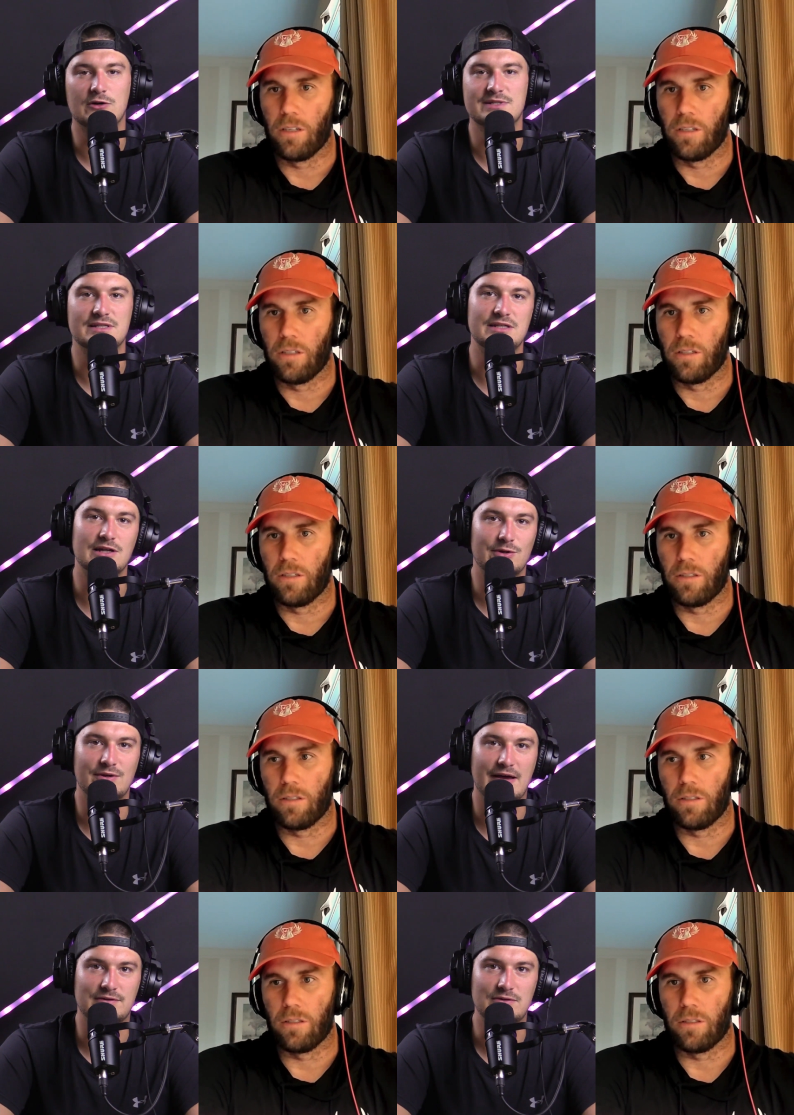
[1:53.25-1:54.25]
Speaker 1: of the year you'd
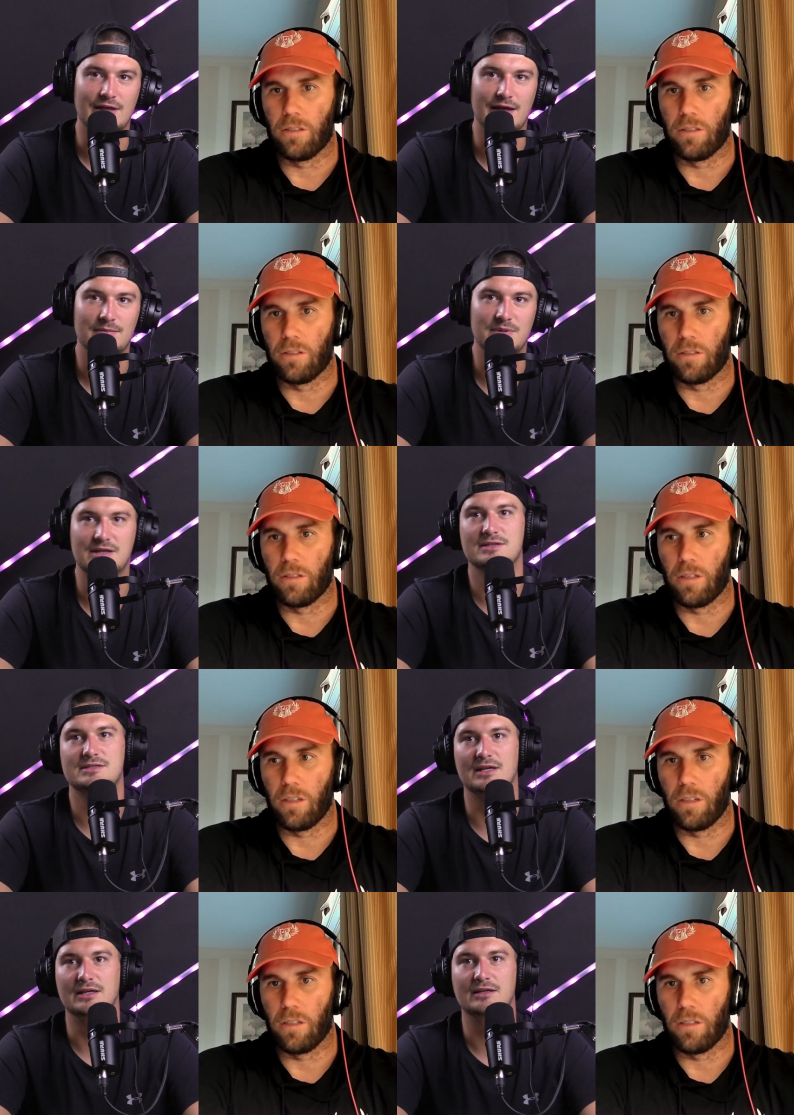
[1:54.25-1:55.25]
have to do that because
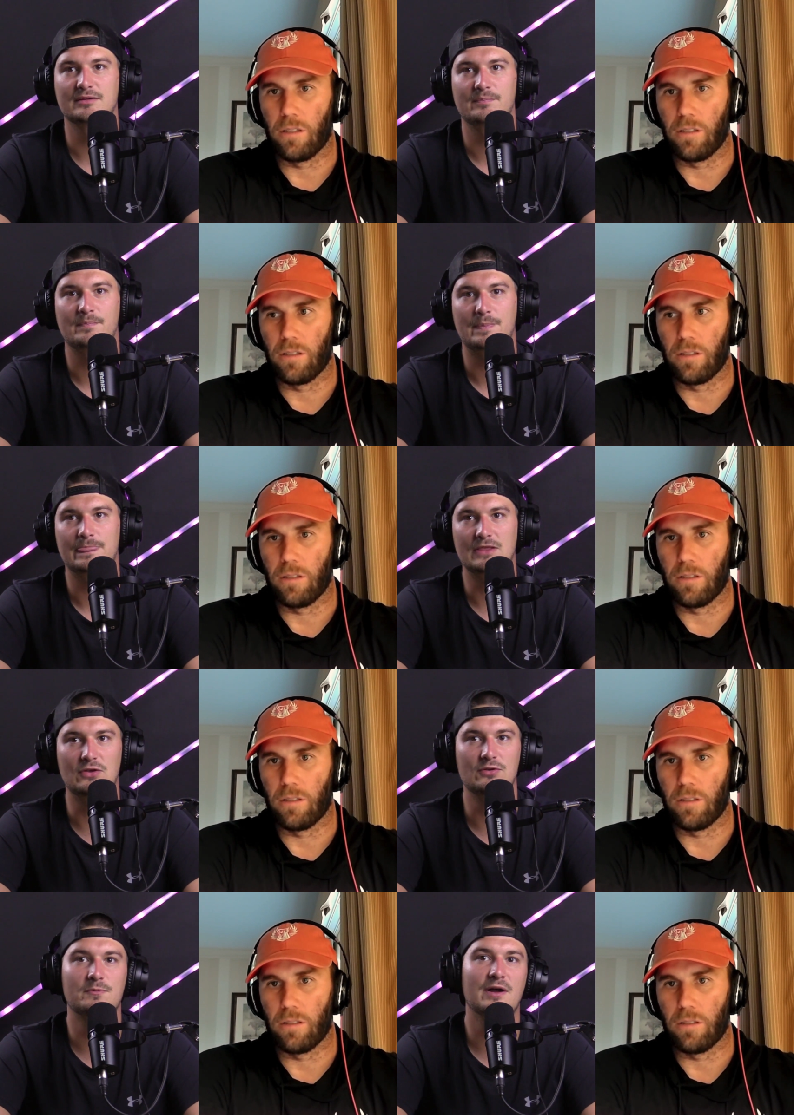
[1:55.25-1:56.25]
like
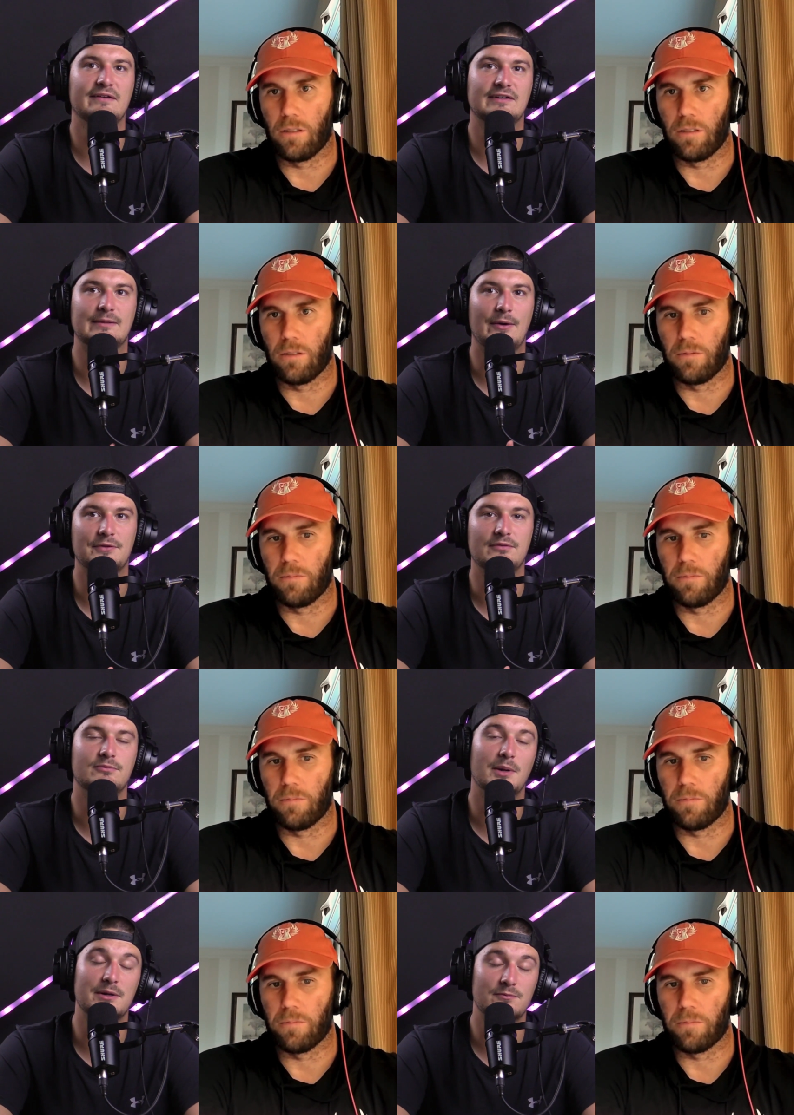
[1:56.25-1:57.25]
you'd probably have to come out with
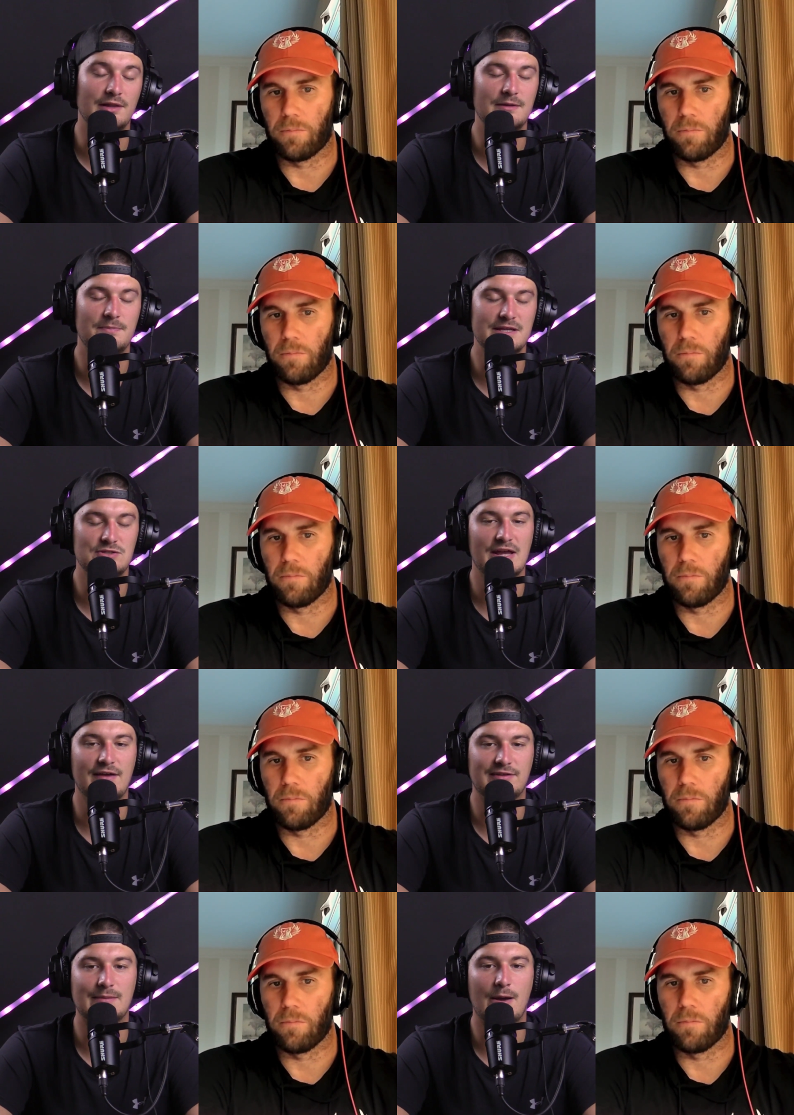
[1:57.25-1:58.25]
what it really be is you'd have
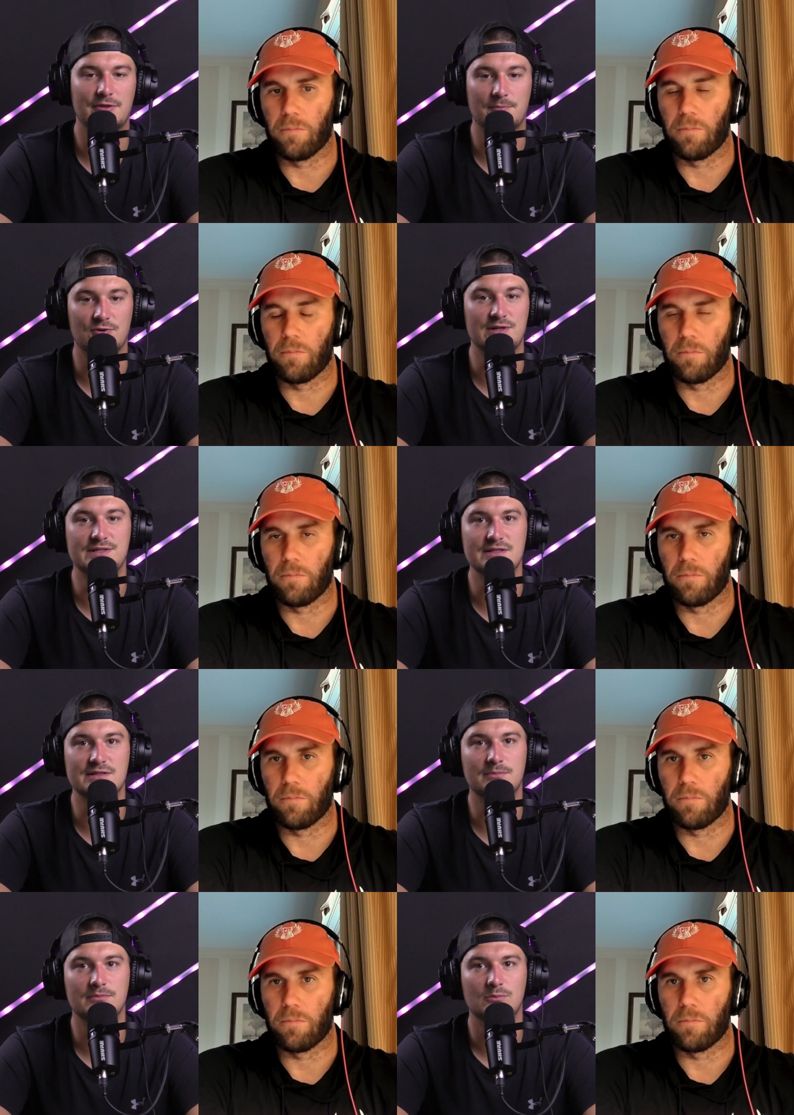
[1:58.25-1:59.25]
to come out with a
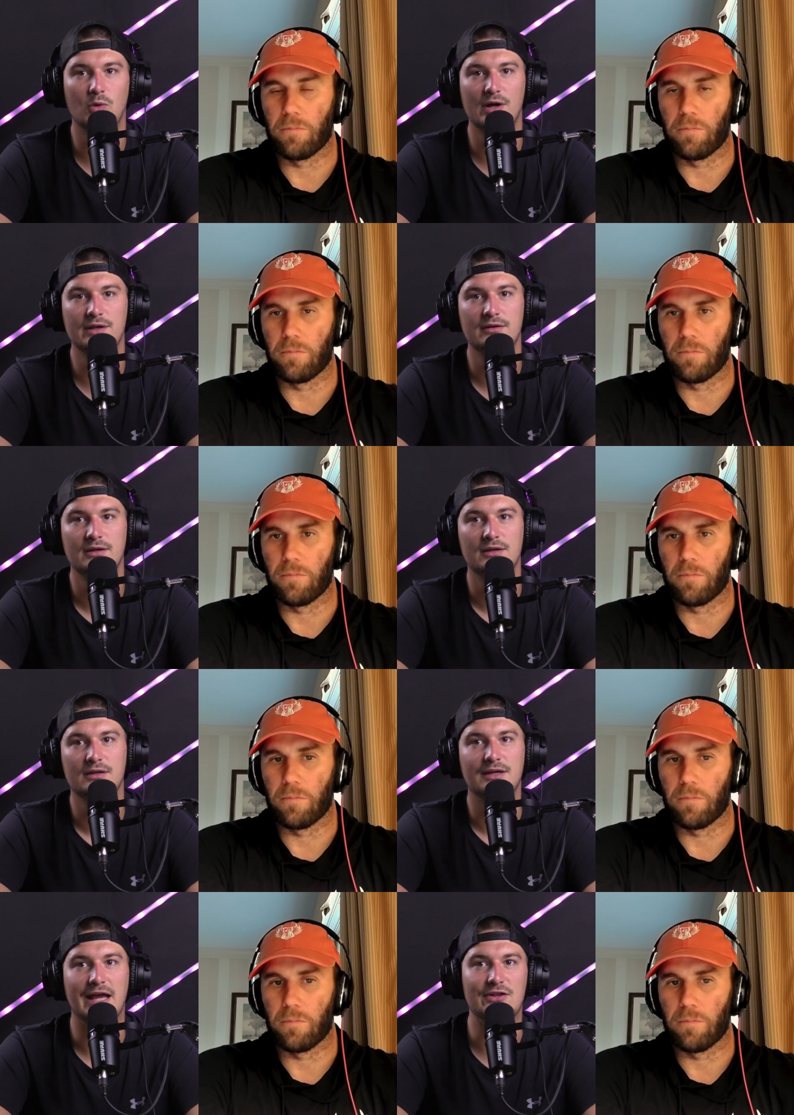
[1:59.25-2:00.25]
preseason one
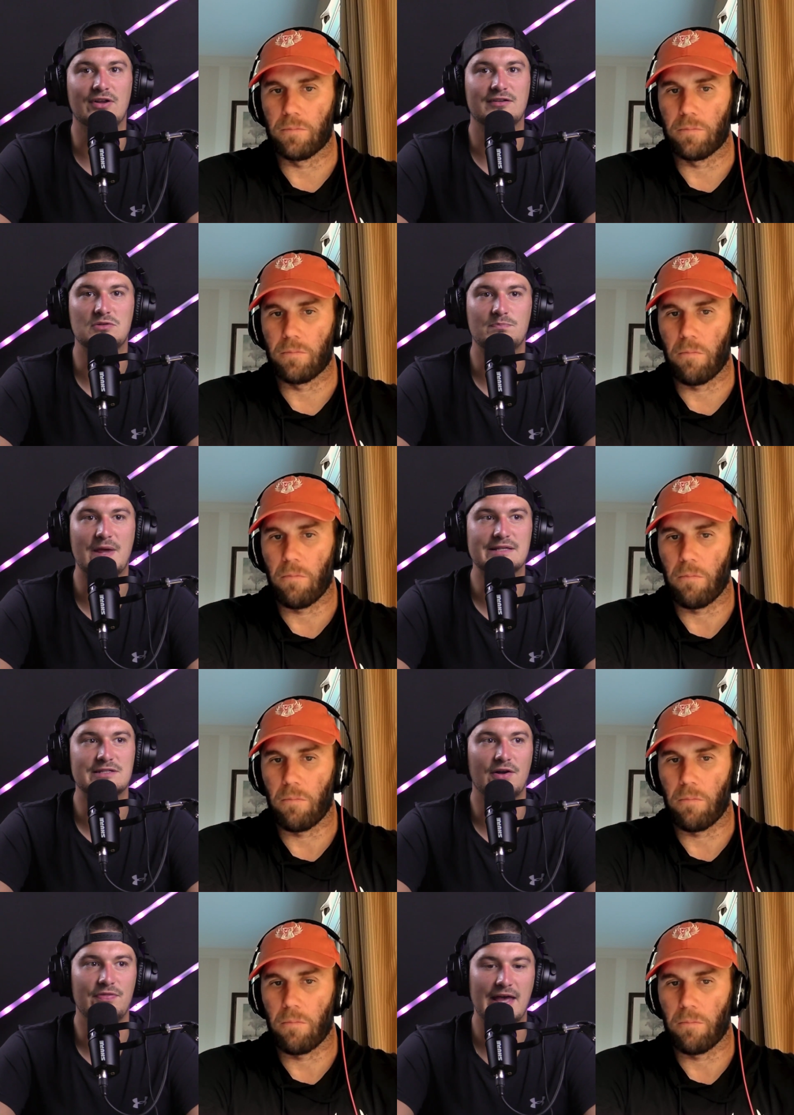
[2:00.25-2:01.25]
and you'd have to base it
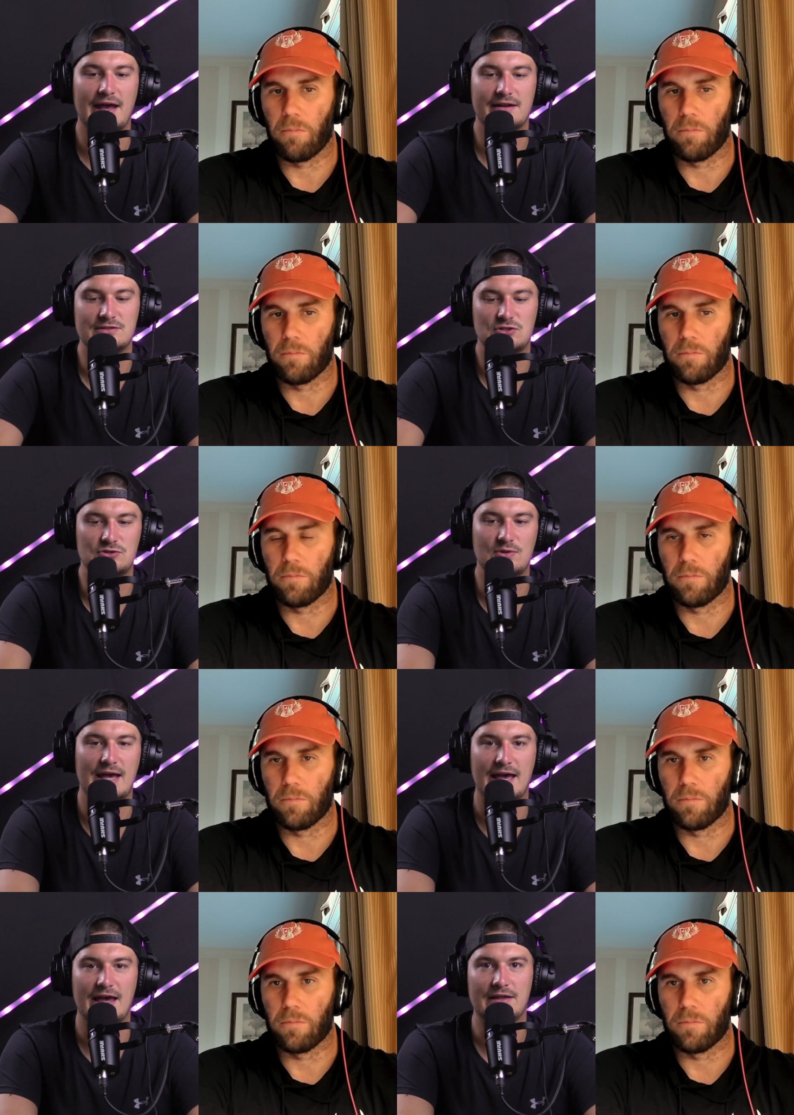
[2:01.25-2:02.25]
on that until you
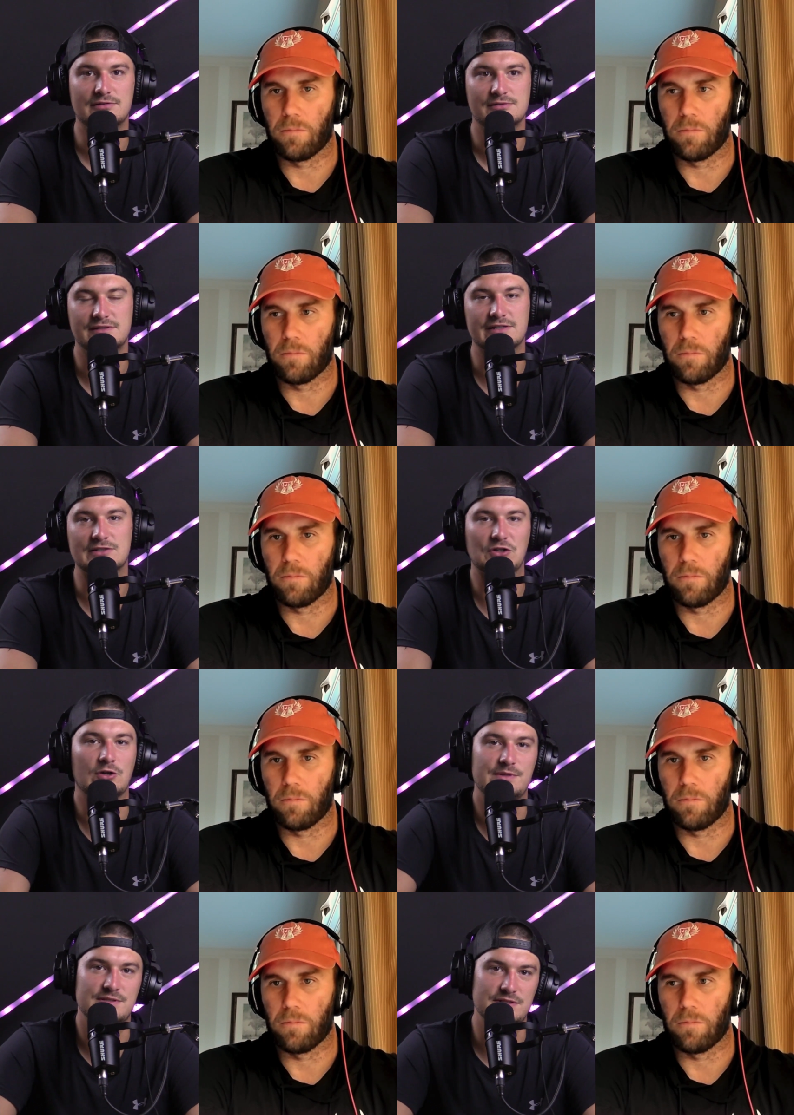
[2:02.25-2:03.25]
had six
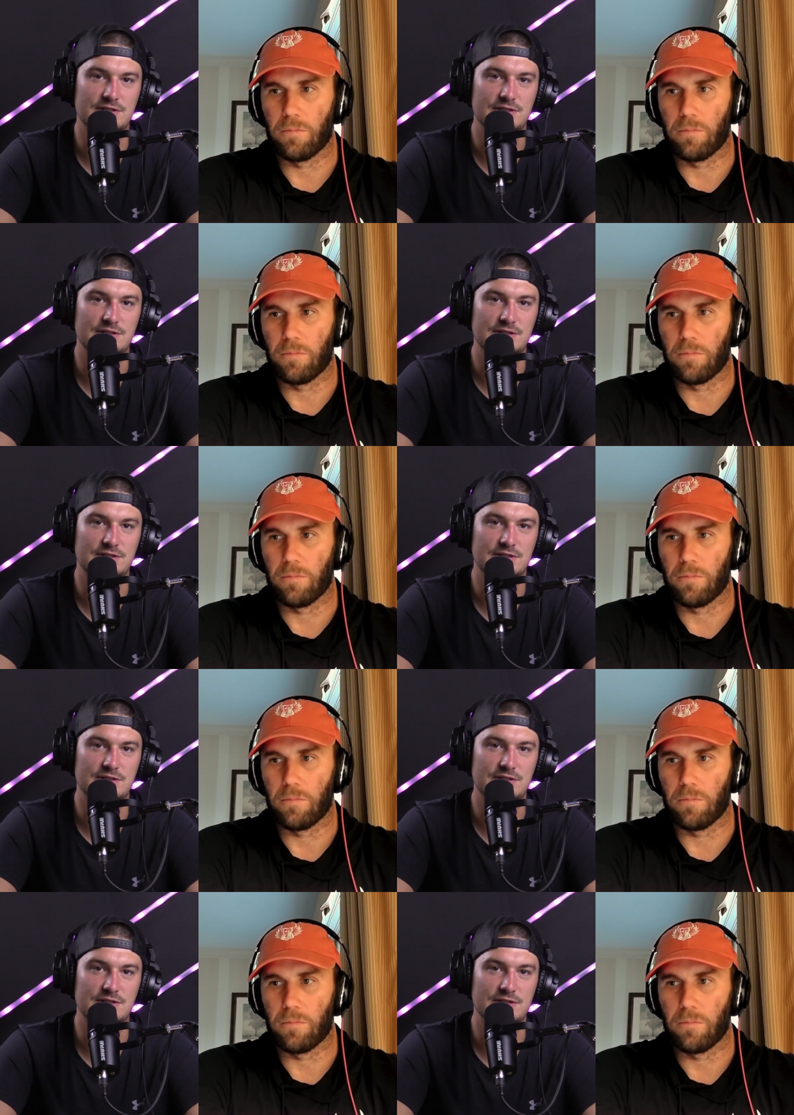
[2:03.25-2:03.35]
tournaments this year